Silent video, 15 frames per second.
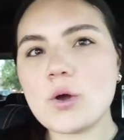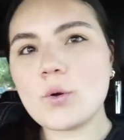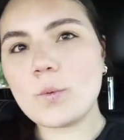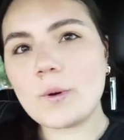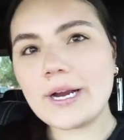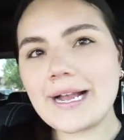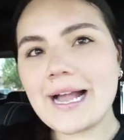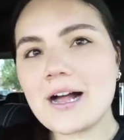
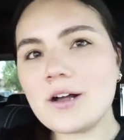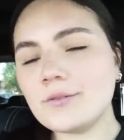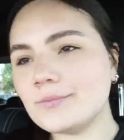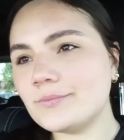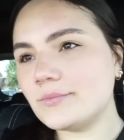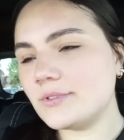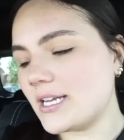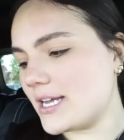
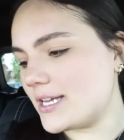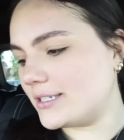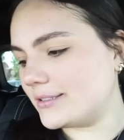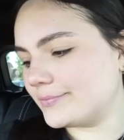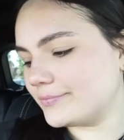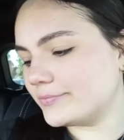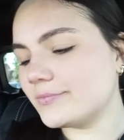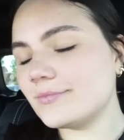Workout
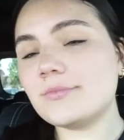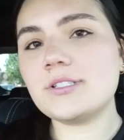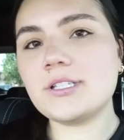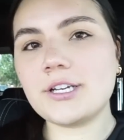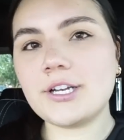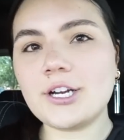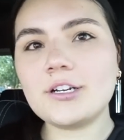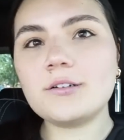done
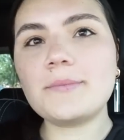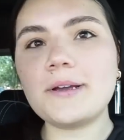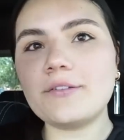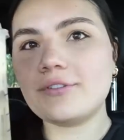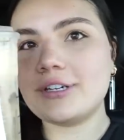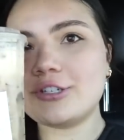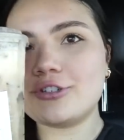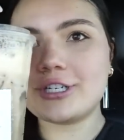secured my
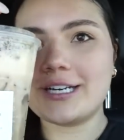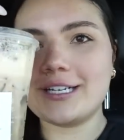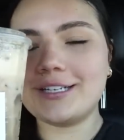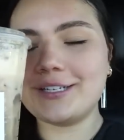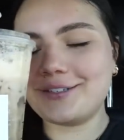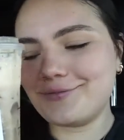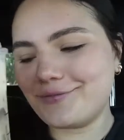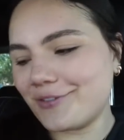free drink
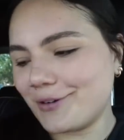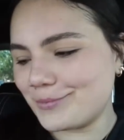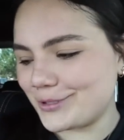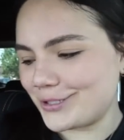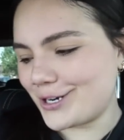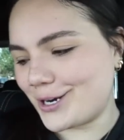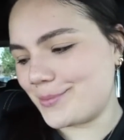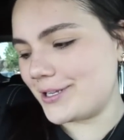from
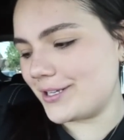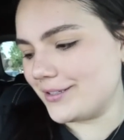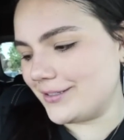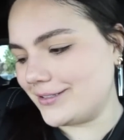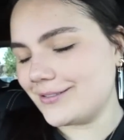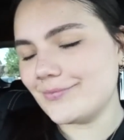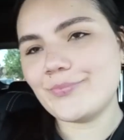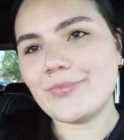
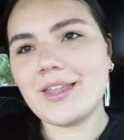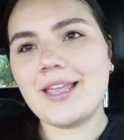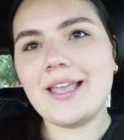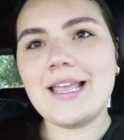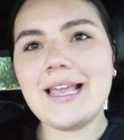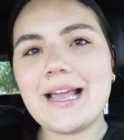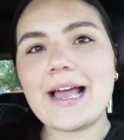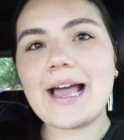Starbucks.
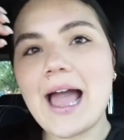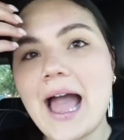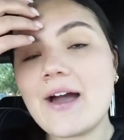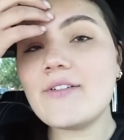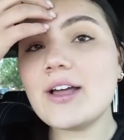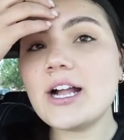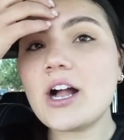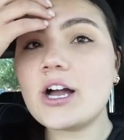
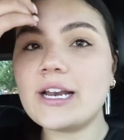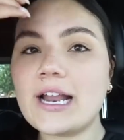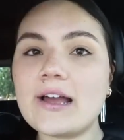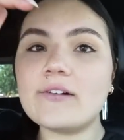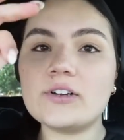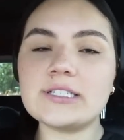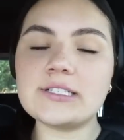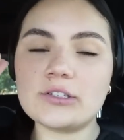Have I gone
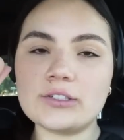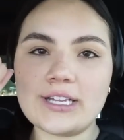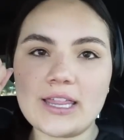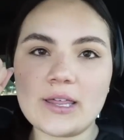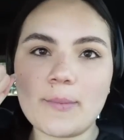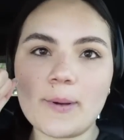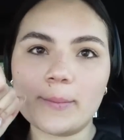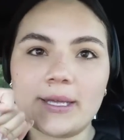every single day
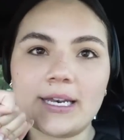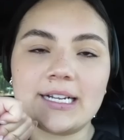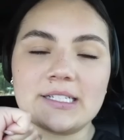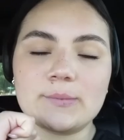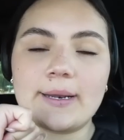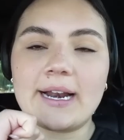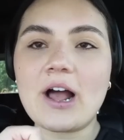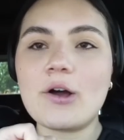that Pumpkin
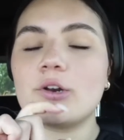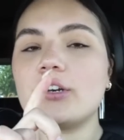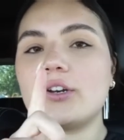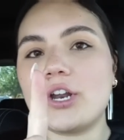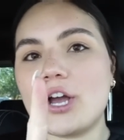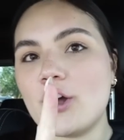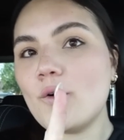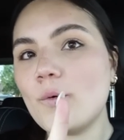has been out?
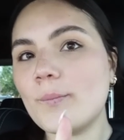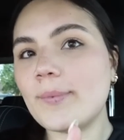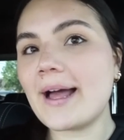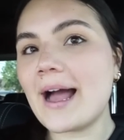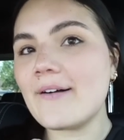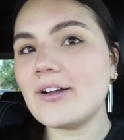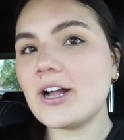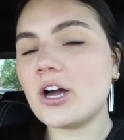No. But
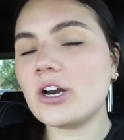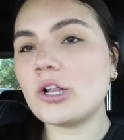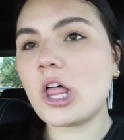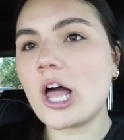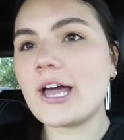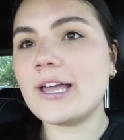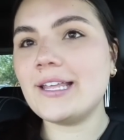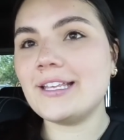have I gone a
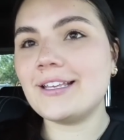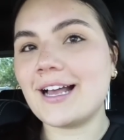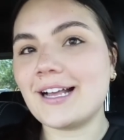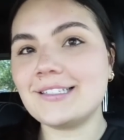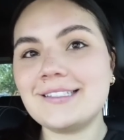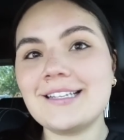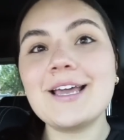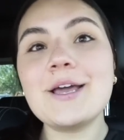lot?
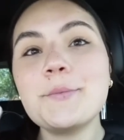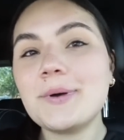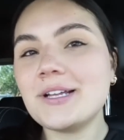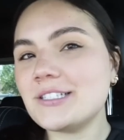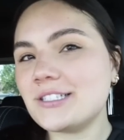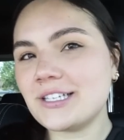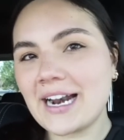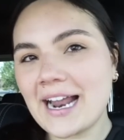Yes.
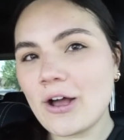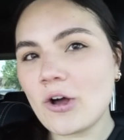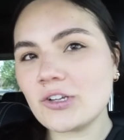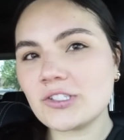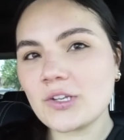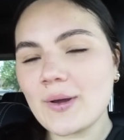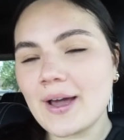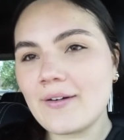But did I
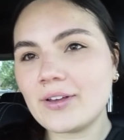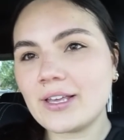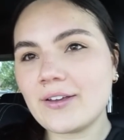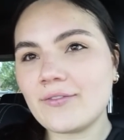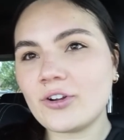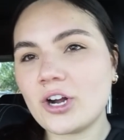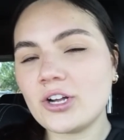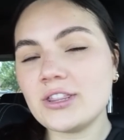also have a
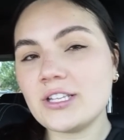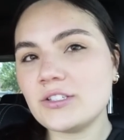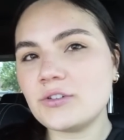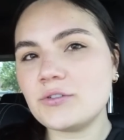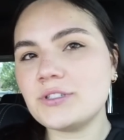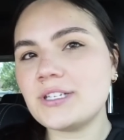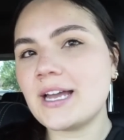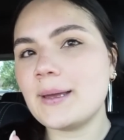gift card this
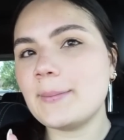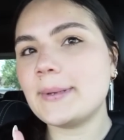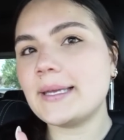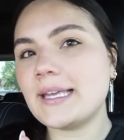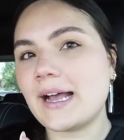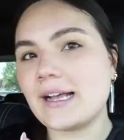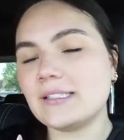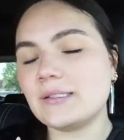whole time?
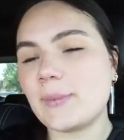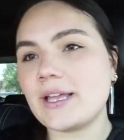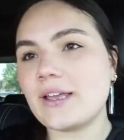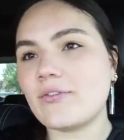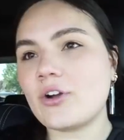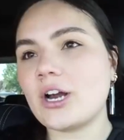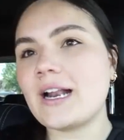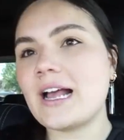Yes, my
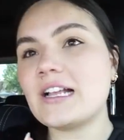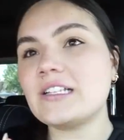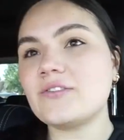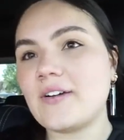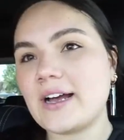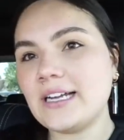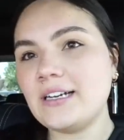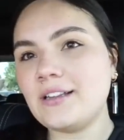gift card has
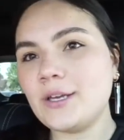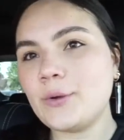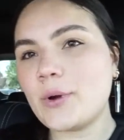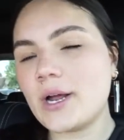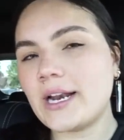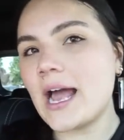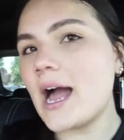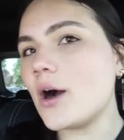finally
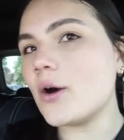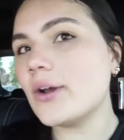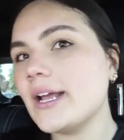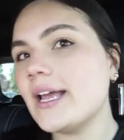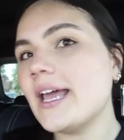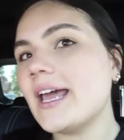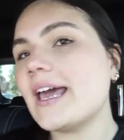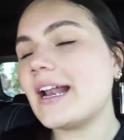run out
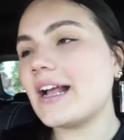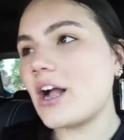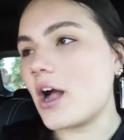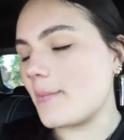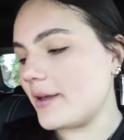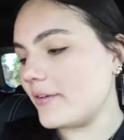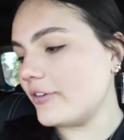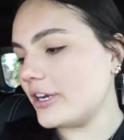and I
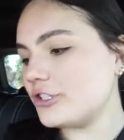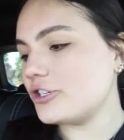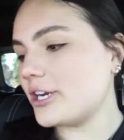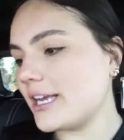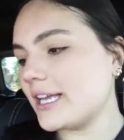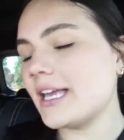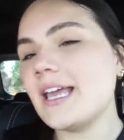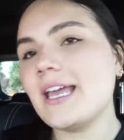got my free
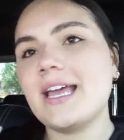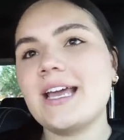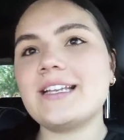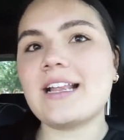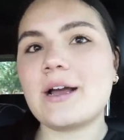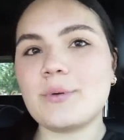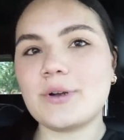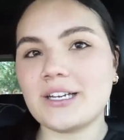drink
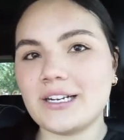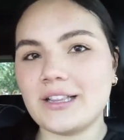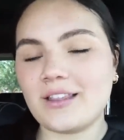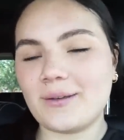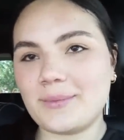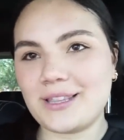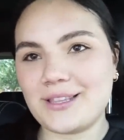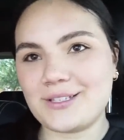and now we're going to
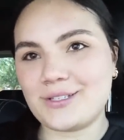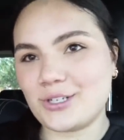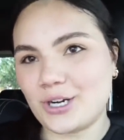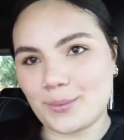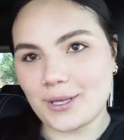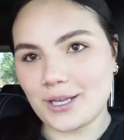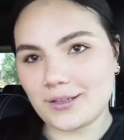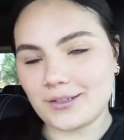limit the
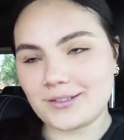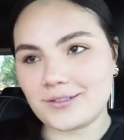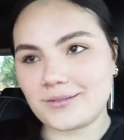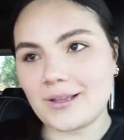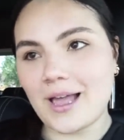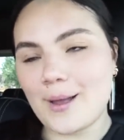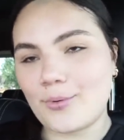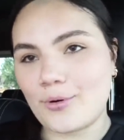Starbucks.
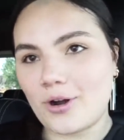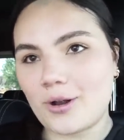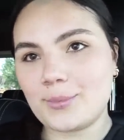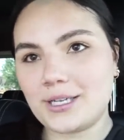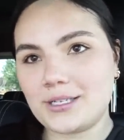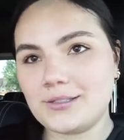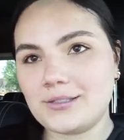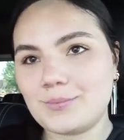I
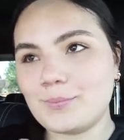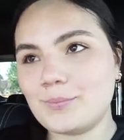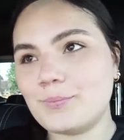promise